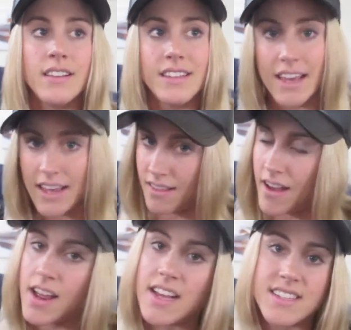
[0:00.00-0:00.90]
yeah,
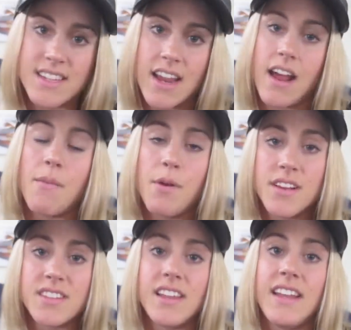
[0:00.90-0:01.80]
like I said, I
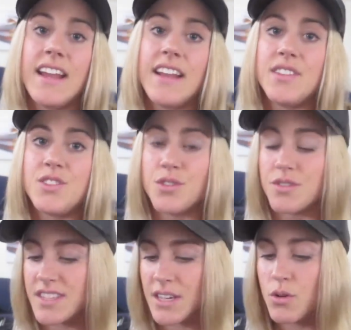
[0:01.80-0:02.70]
personally needed
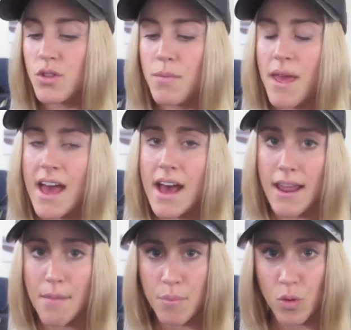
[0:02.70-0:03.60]
to single them
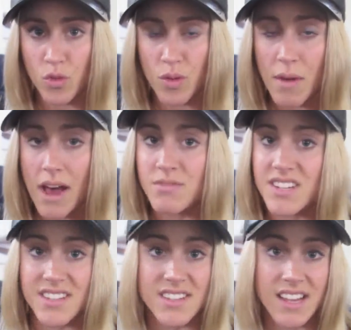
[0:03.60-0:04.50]
out and build them up
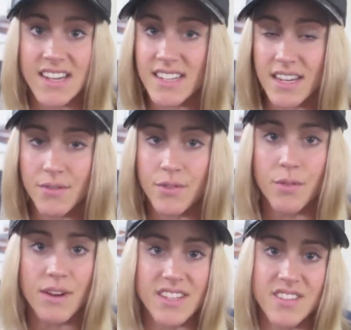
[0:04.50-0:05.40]
just as I did for
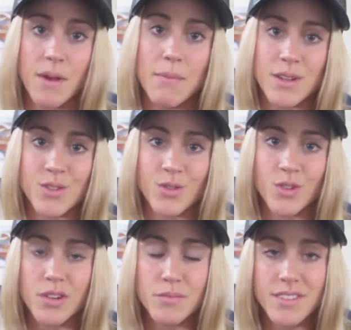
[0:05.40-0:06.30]
the rest of my muscle
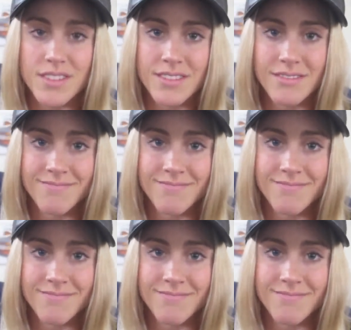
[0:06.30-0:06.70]
groups.